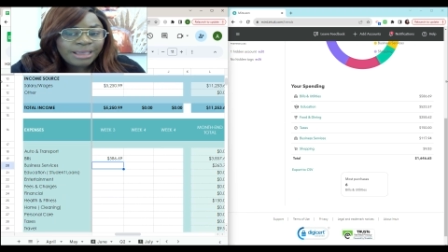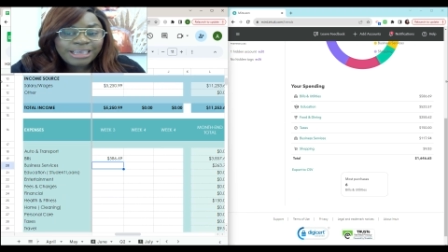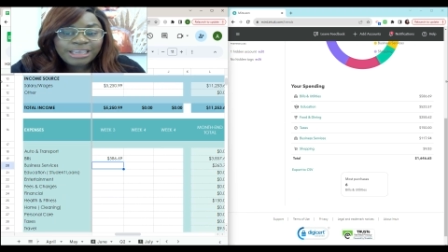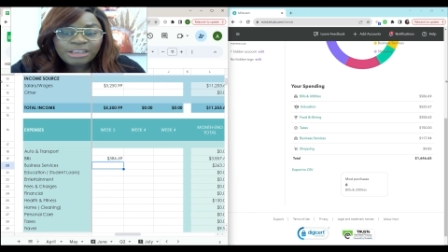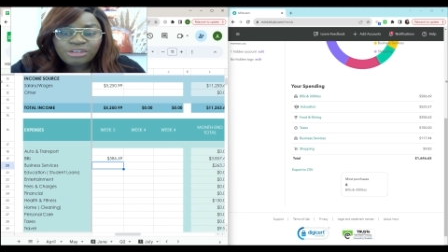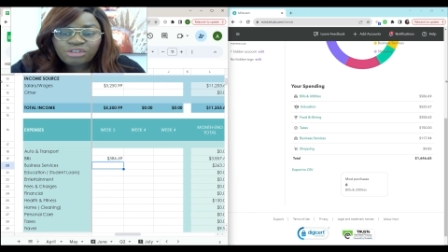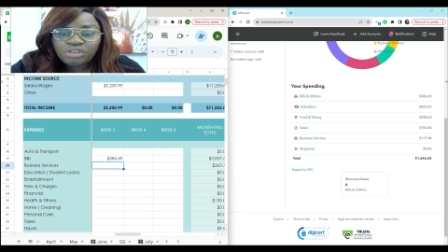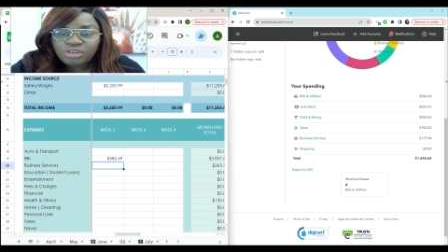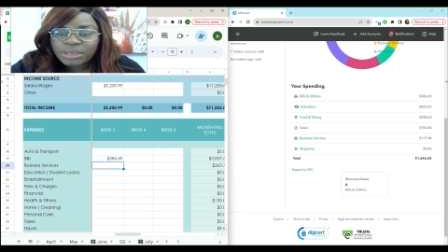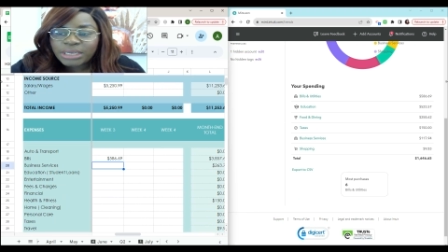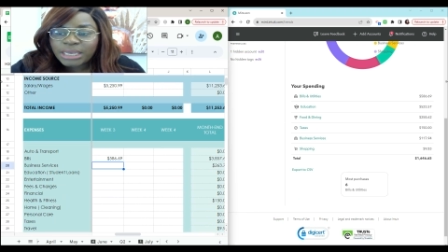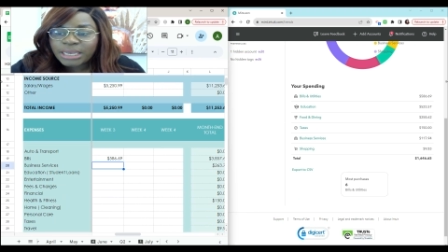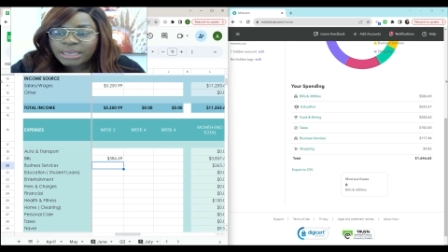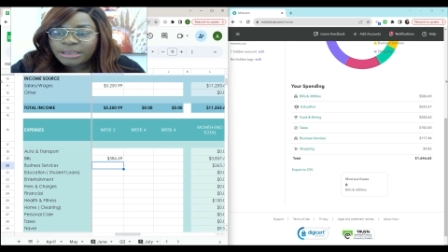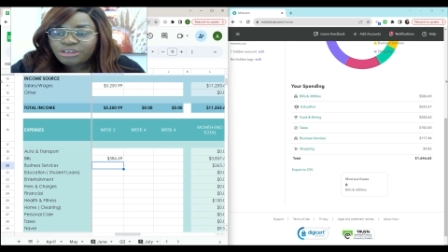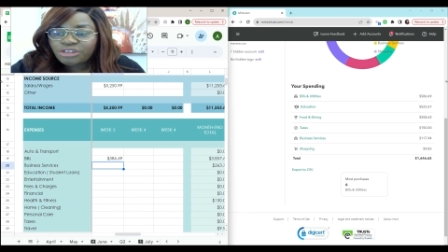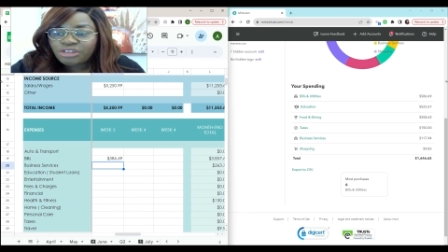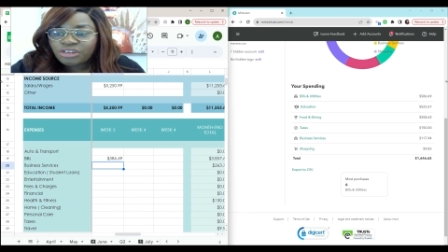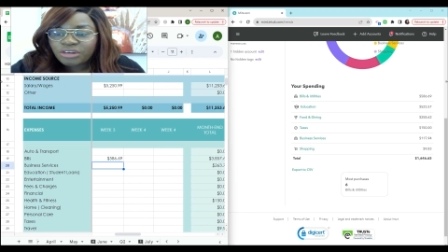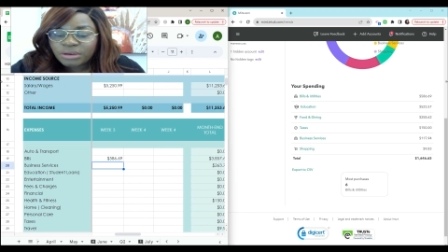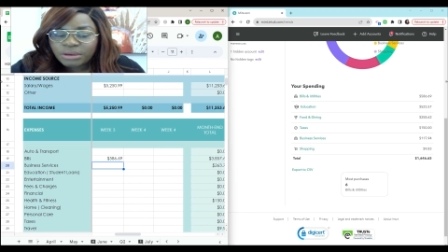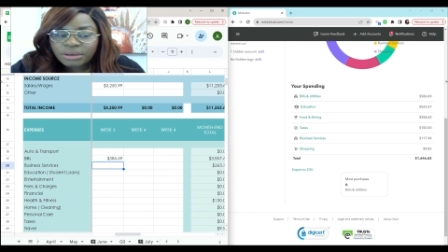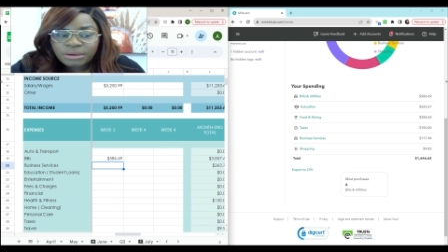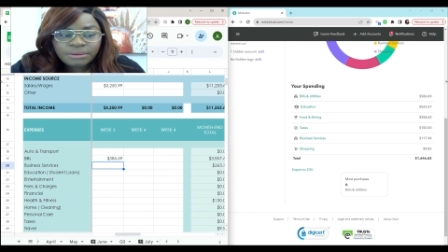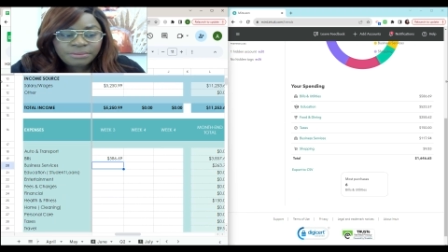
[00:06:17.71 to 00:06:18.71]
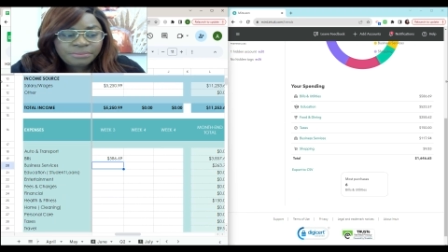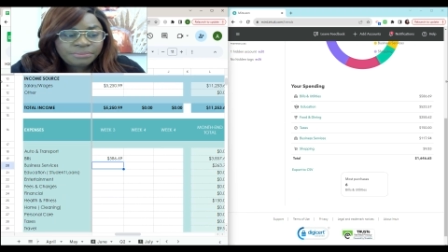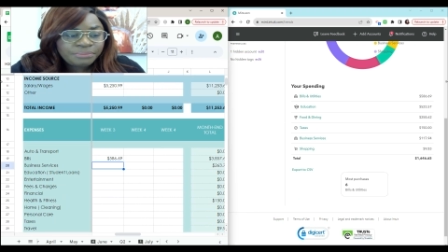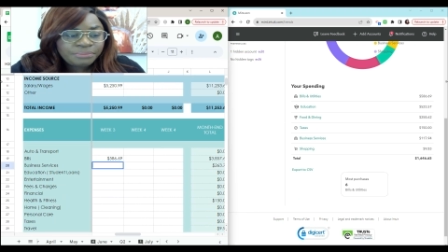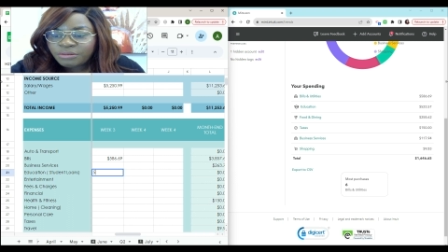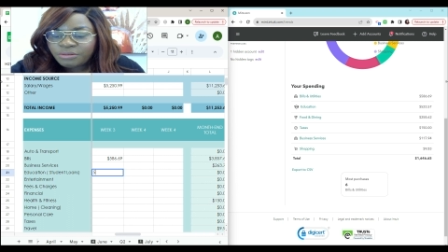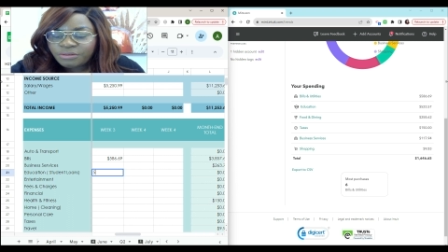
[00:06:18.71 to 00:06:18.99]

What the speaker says: Education,